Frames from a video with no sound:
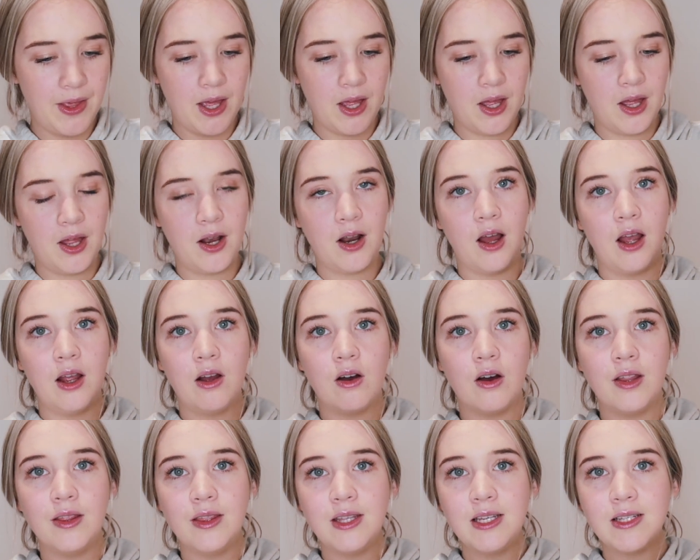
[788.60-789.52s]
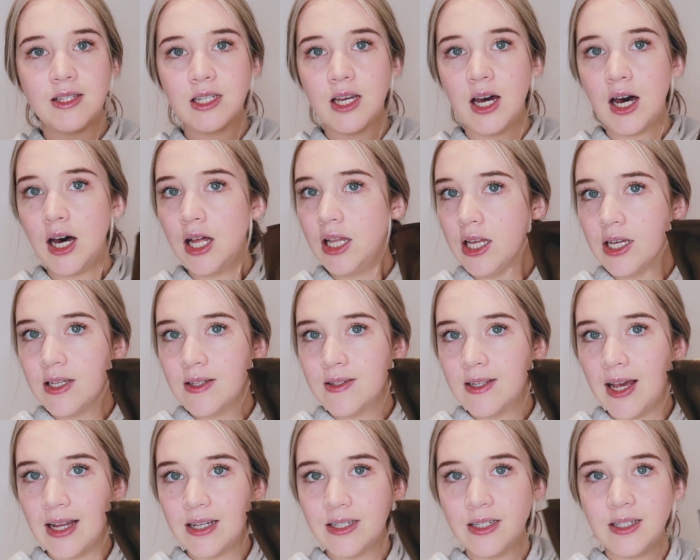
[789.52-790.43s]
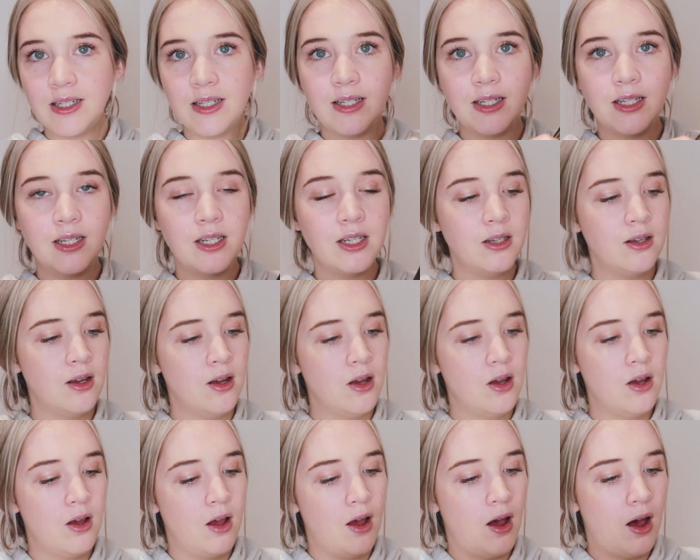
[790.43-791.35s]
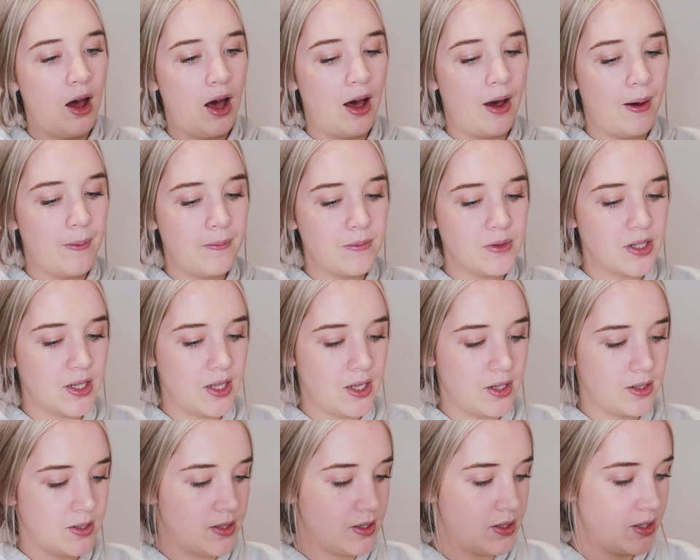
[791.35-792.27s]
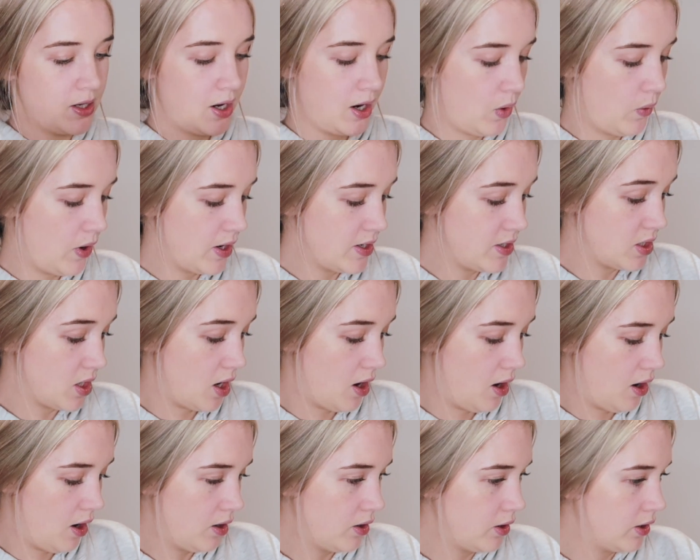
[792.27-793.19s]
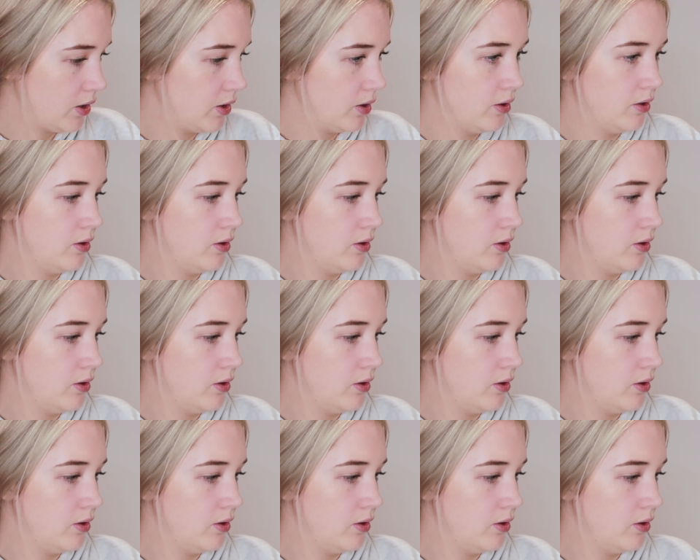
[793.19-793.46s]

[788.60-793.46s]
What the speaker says: then I got this color satin. So that's, yeah, quite dark.